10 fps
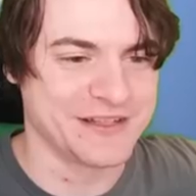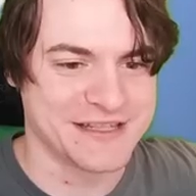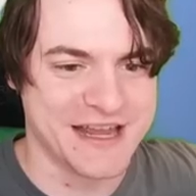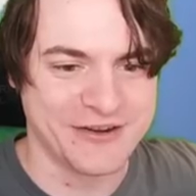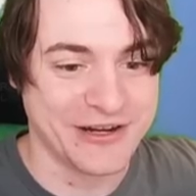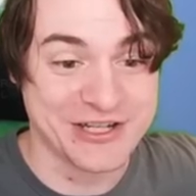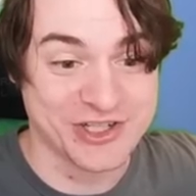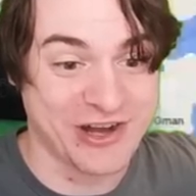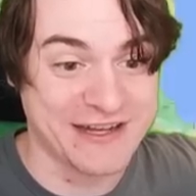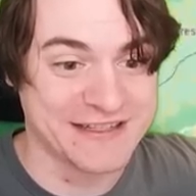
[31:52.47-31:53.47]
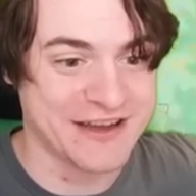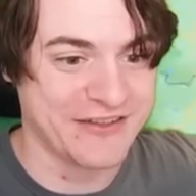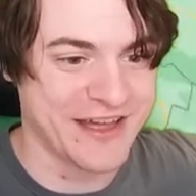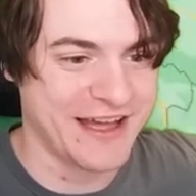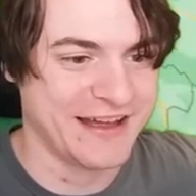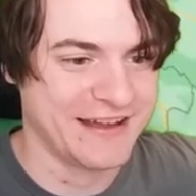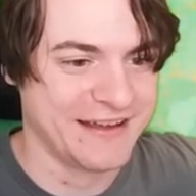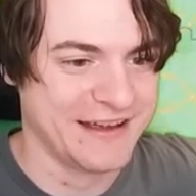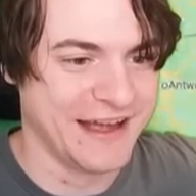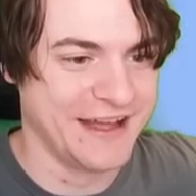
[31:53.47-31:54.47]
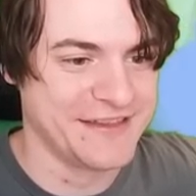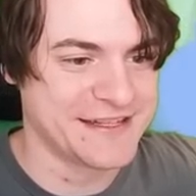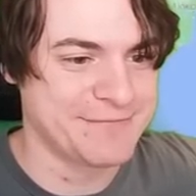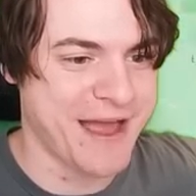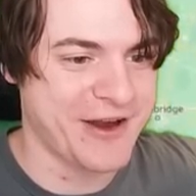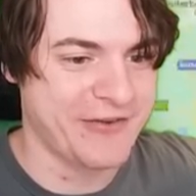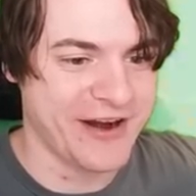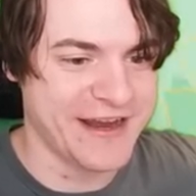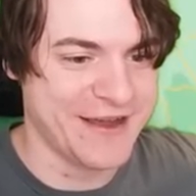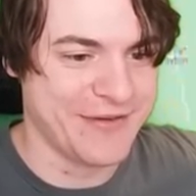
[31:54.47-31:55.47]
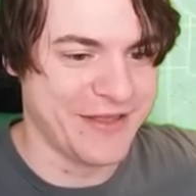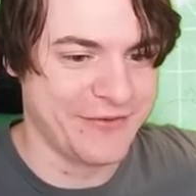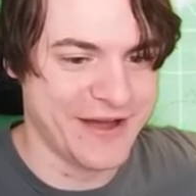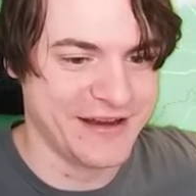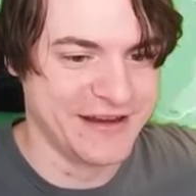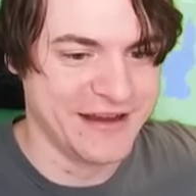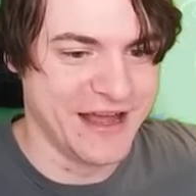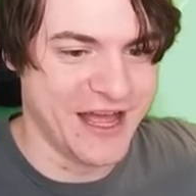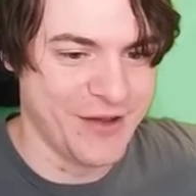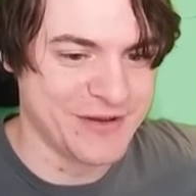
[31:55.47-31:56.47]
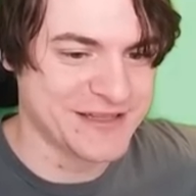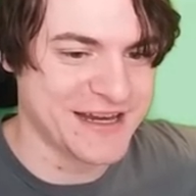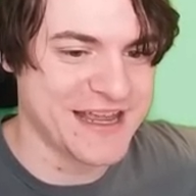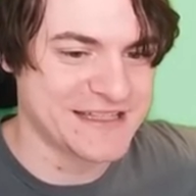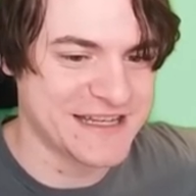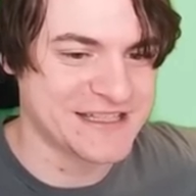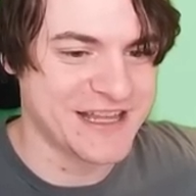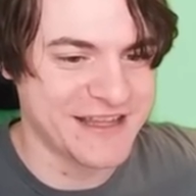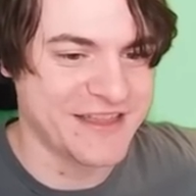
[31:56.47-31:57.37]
to say, or at least trains go there. This is Bangor right here, by the way. I think there's